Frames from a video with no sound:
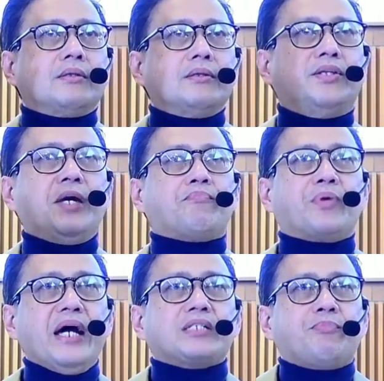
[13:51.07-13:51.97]

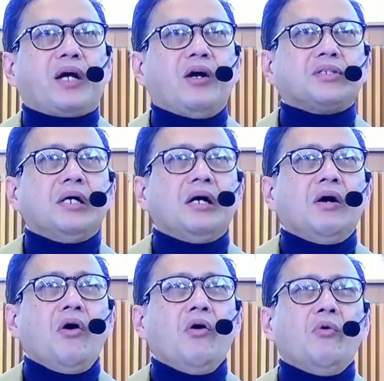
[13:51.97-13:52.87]
depressed because,
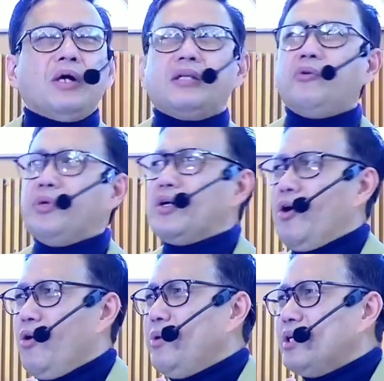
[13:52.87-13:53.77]
oh, what are we
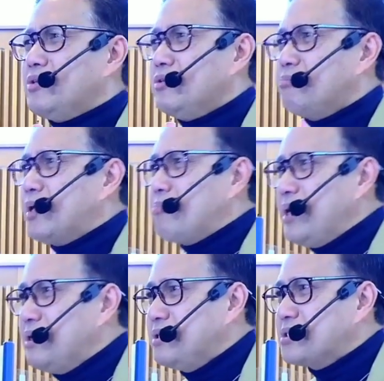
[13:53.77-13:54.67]
going to
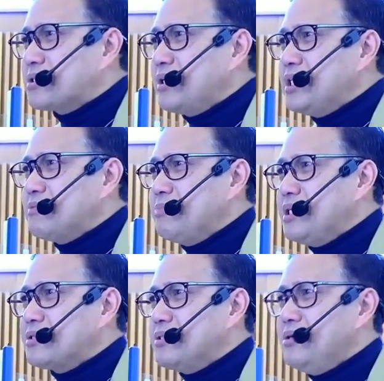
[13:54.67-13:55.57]
prepare this
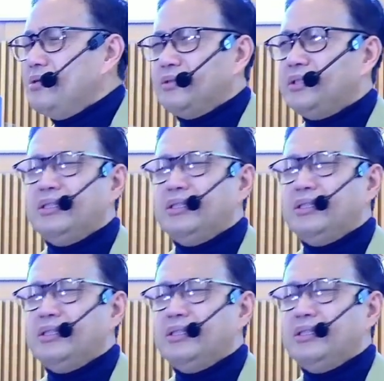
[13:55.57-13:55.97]
Christmas? Oh,